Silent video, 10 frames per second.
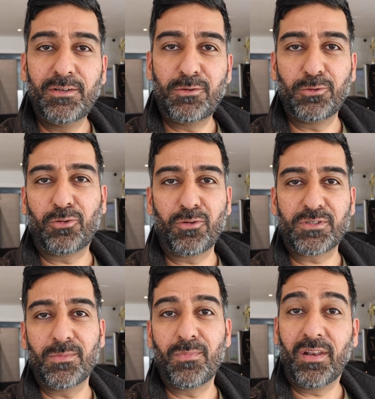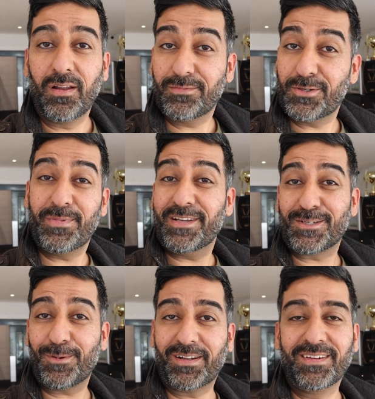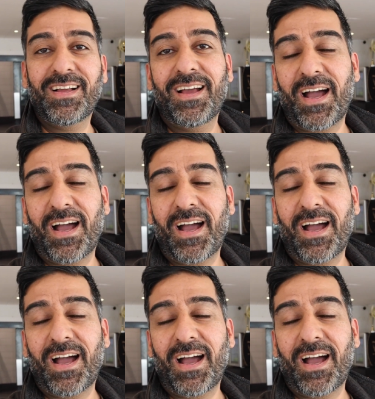do throw some love to me as well.